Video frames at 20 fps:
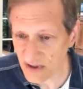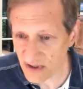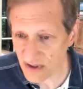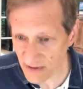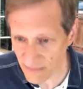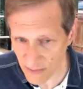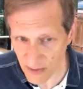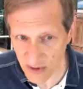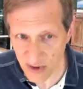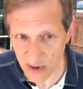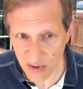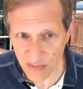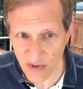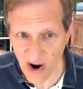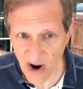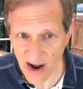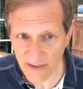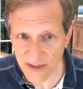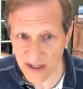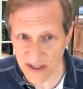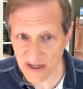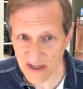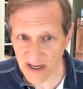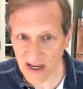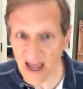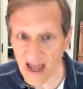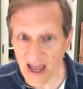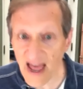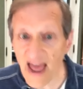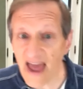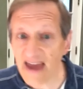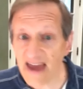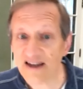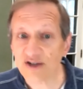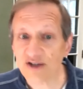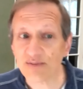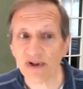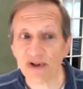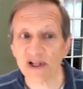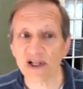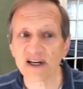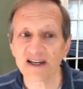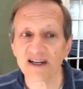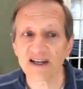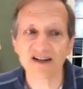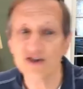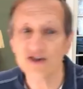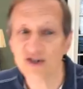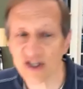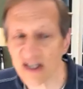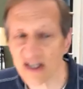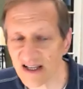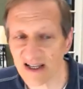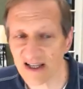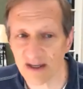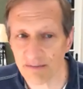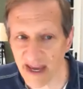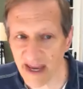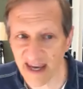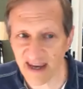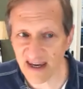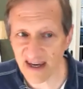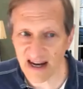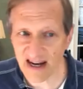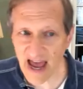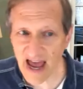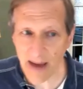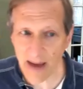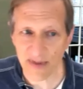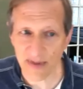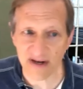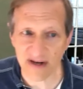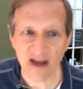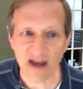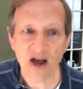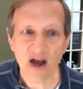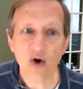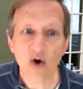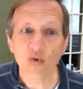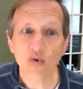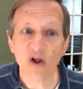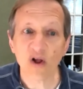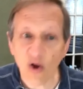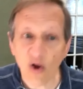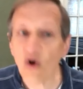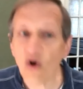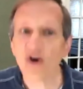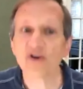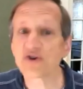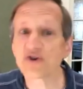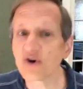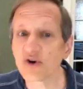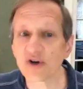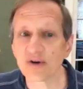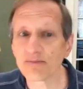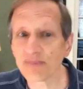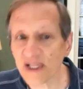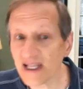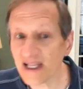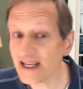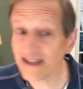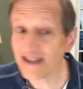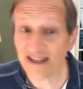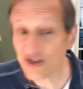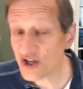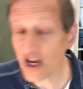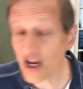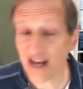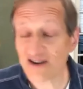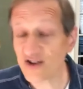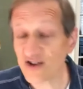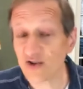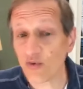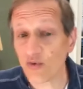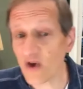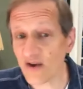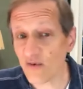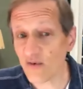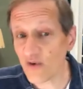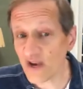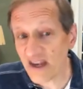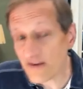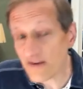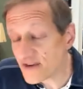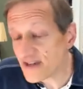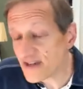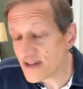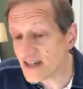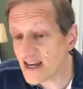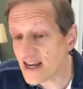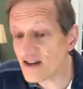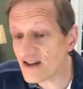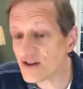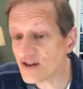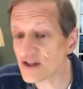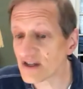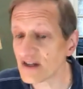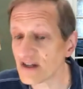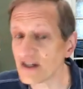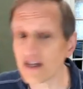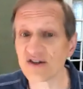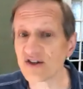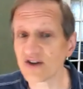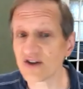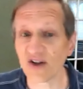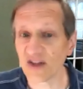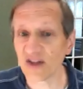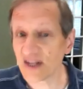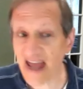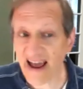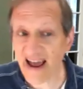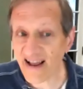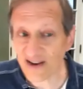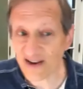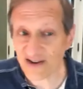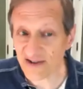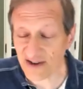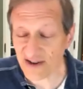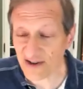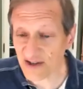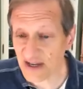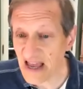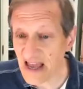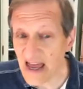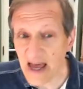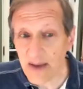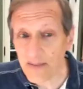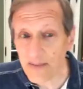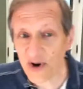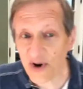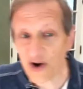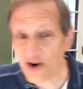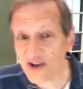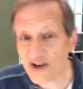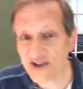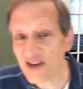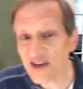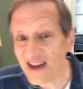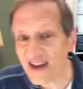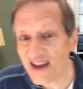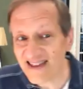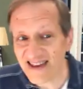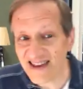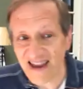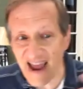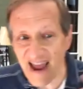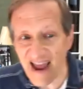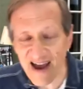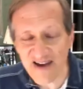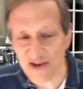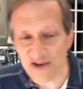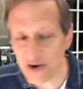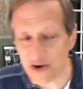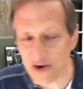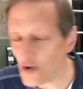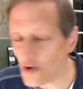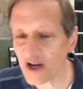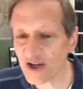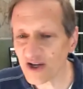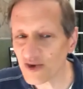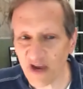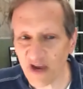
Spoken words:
differential privacy and his political skill in making it happen will also completely change the way we even teach statistical analysis, because the noise